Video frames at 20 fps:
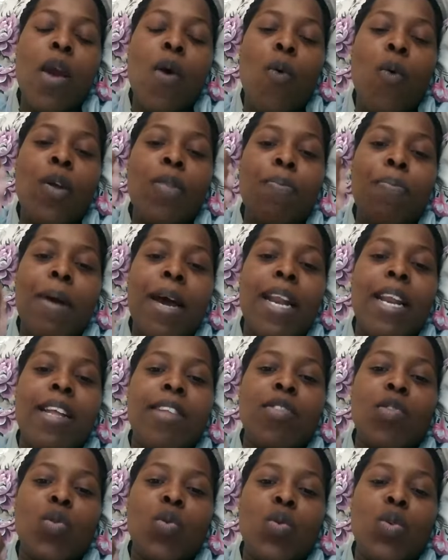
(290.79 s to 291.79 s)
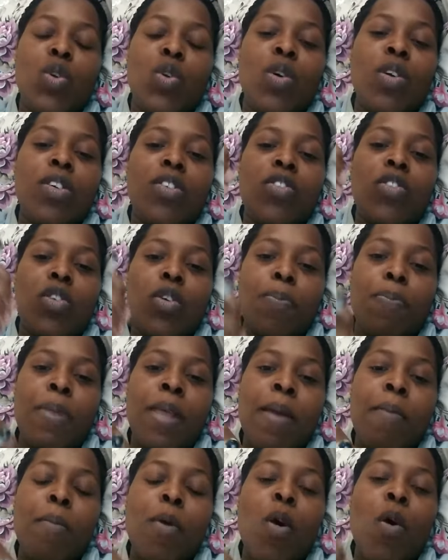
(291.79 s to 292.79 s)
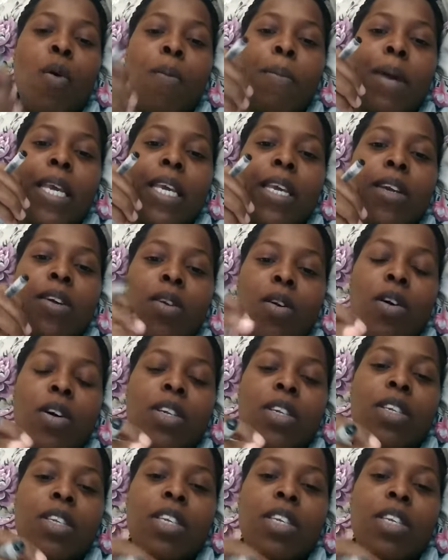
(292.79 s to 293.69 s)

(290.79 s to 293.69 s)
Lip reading: with parents who don't stop them, oh my God,